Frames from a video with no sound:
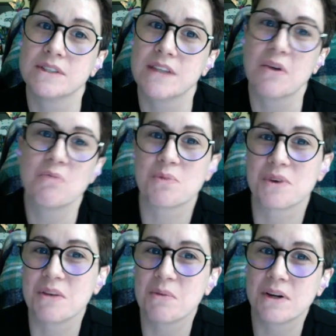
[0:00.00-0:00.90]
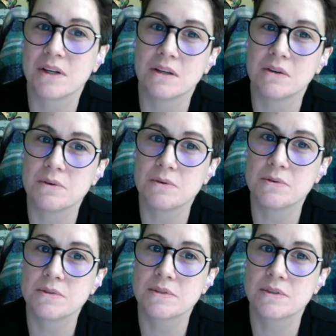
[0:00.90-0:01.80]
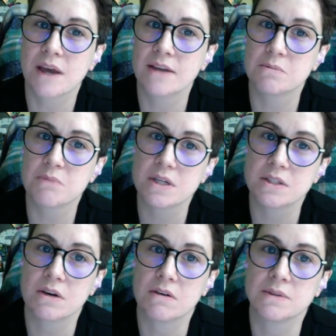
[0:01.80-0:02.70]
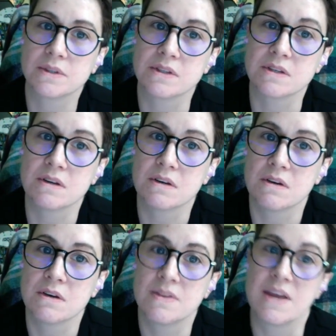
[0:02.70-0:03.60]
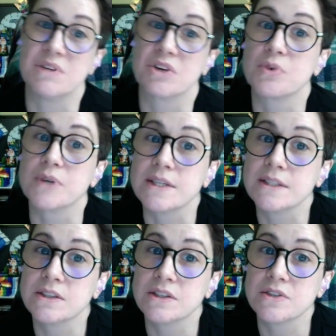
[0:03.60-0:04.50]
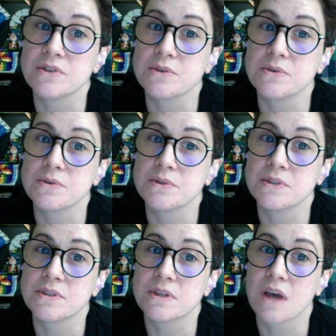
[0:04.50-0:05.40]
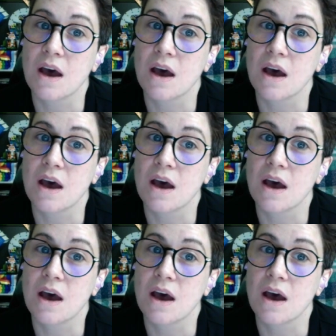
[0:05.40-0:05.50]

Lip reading: they don't really want to use as much. All of a sudden they've decreased their use.